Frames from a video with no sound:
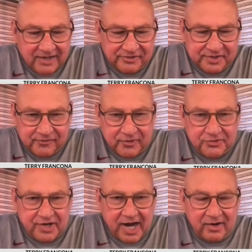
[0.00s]
has
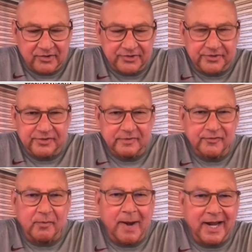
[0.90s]
different challenges
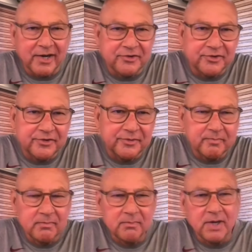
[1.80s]
for managers,
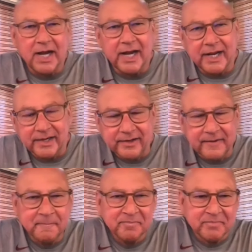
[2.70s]

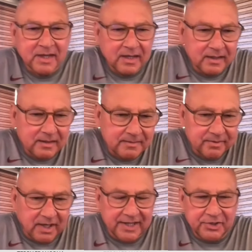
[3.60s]
and
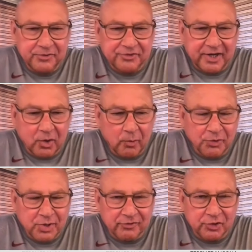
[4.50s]
like you say though,
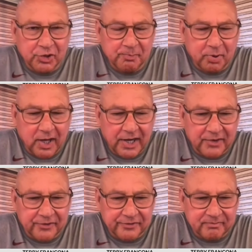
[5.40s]
when you have good
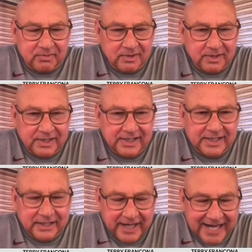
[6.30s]
players,
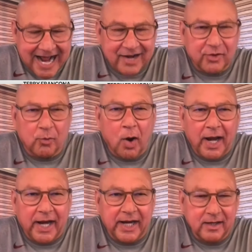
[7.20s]
get out of the
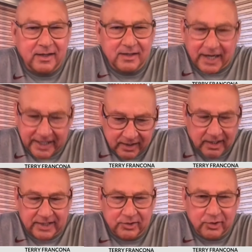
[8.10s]
way and
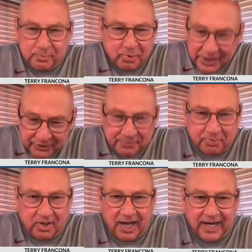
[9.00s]
let good players
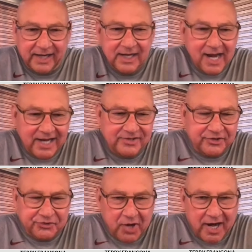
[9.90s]
play and
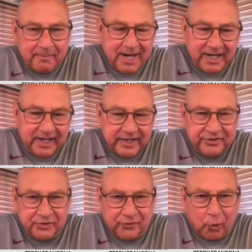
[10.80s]
just try to make it
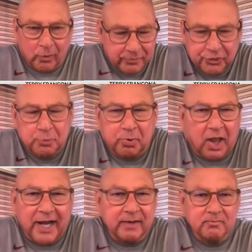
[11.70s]
easier for them to
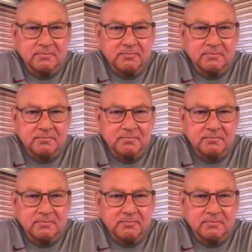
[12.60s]
play